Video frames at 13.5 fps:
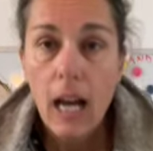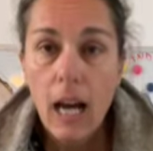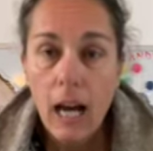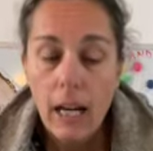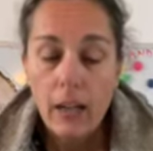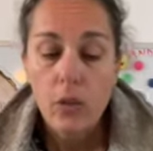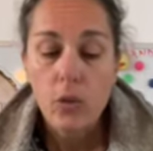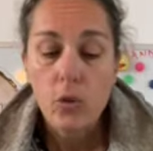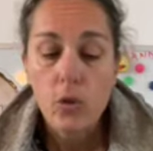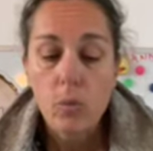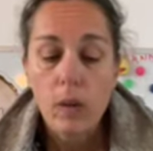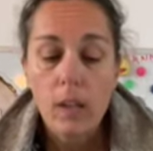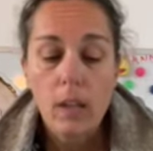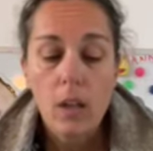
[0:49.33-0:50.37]
I got those
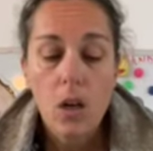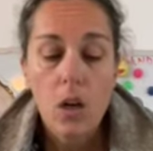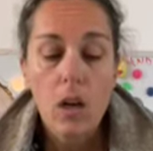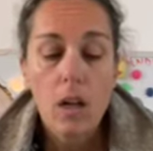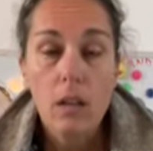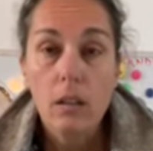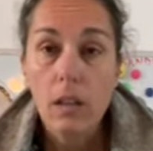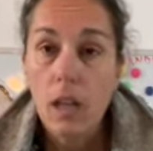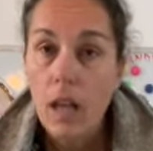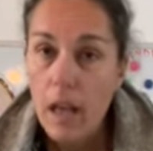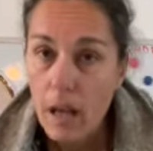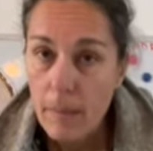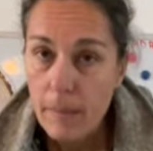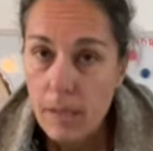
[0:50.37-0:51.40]
one on
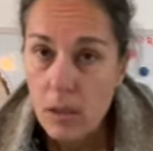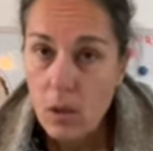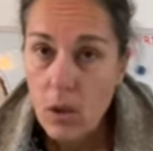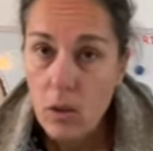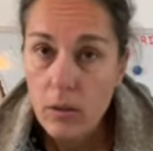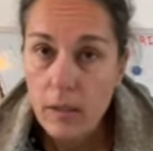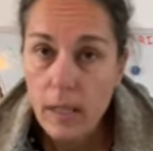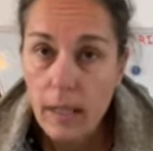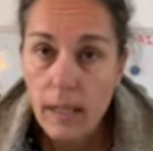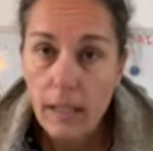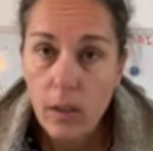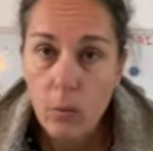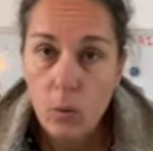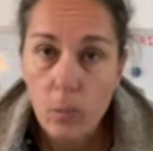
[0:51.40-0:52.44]
Amazon, and
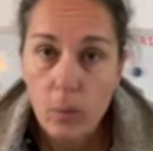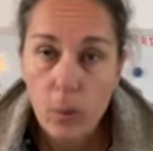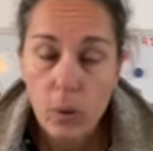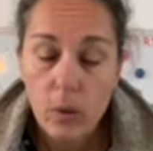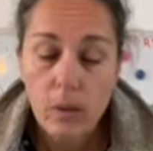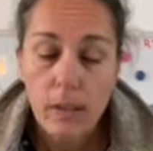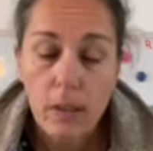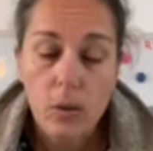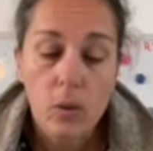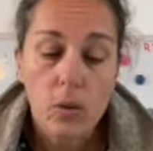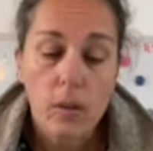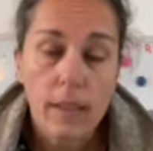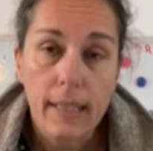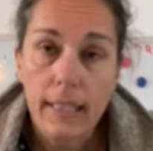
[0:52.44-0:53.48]
I will put a
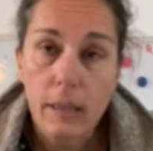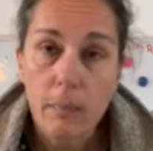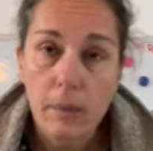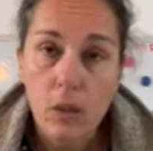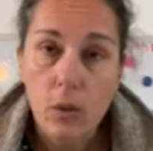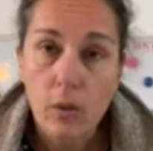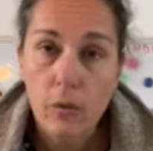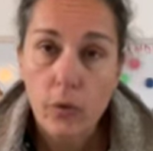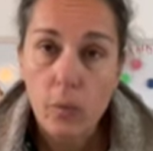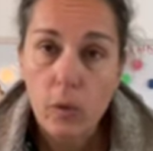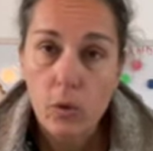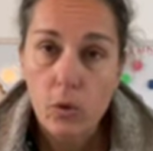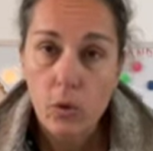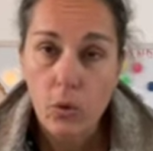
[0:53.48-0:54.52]
little link below if you
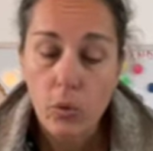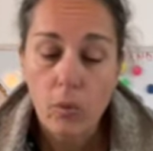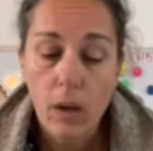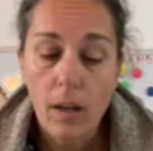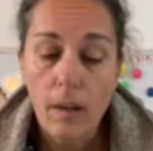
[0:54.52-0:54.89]
want to